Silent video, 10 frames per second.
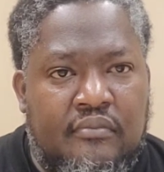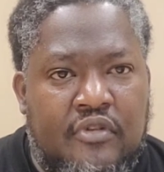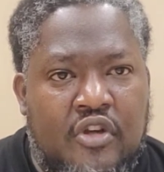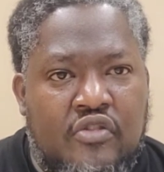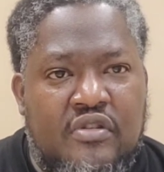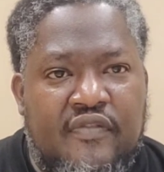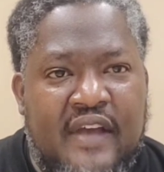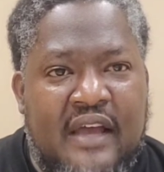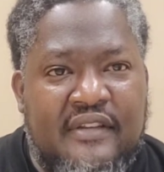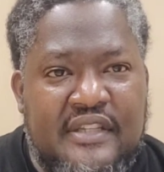Because you
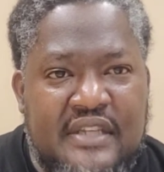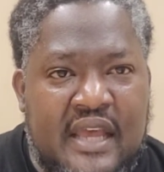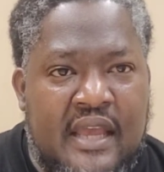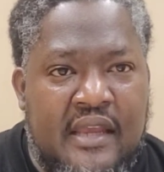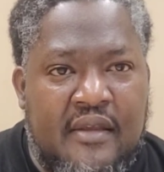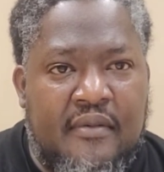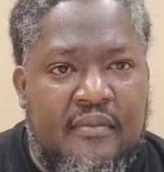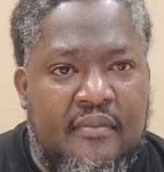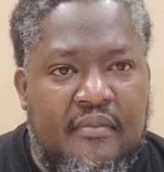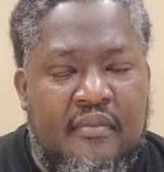defile his name.
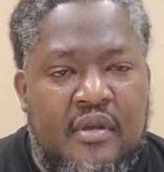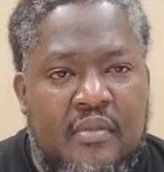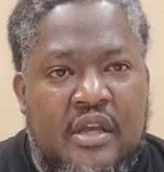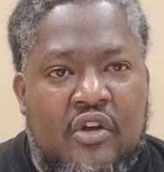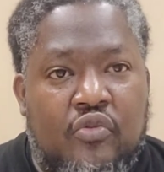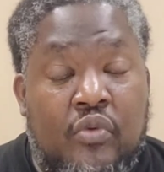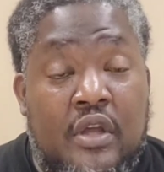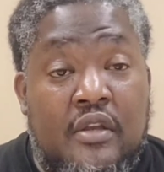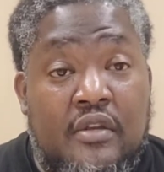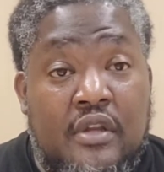Because what?